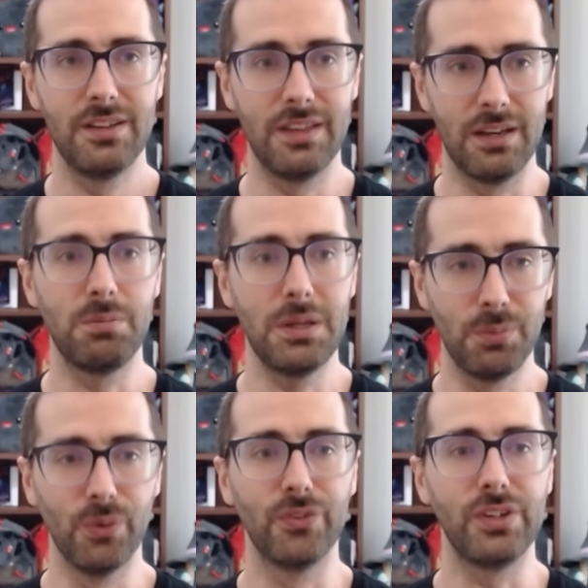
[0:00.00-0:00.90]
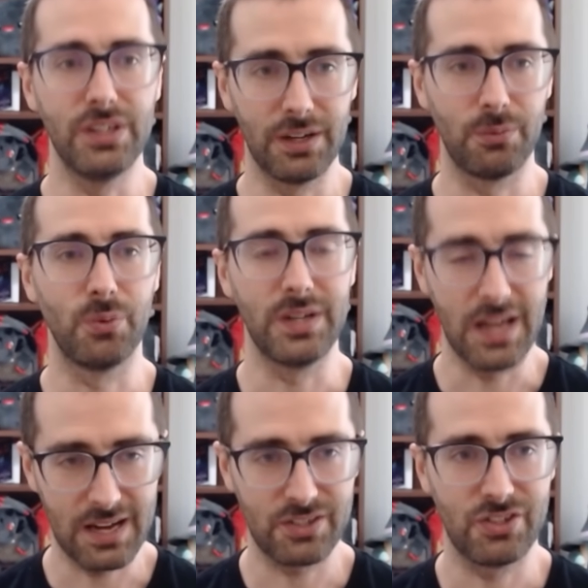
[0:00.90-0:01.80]
than people's gut
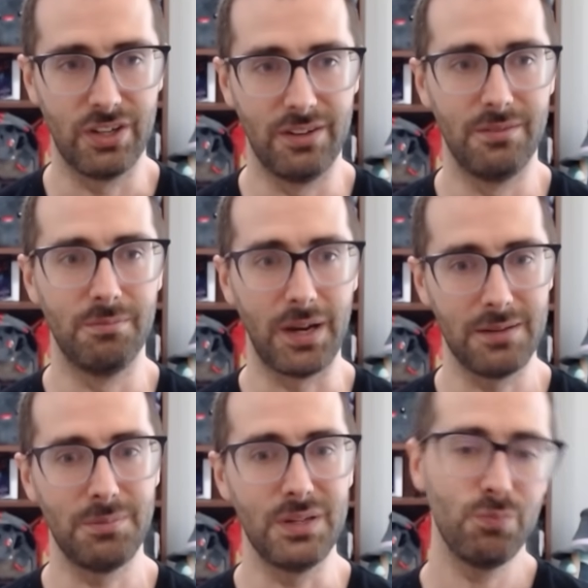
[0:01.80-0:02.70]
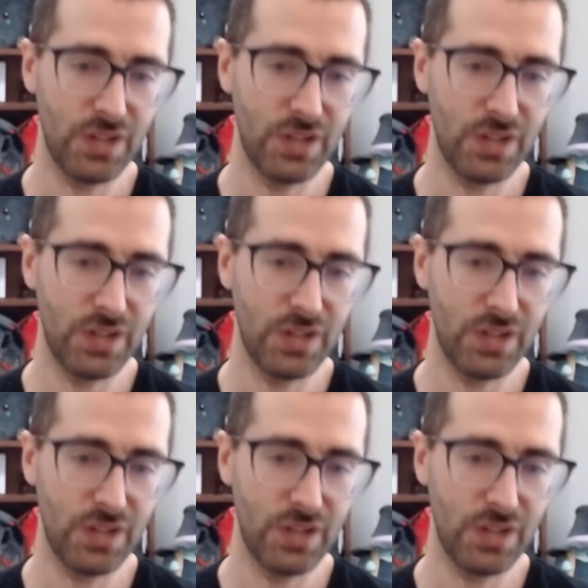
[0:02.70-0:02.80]
reaction might be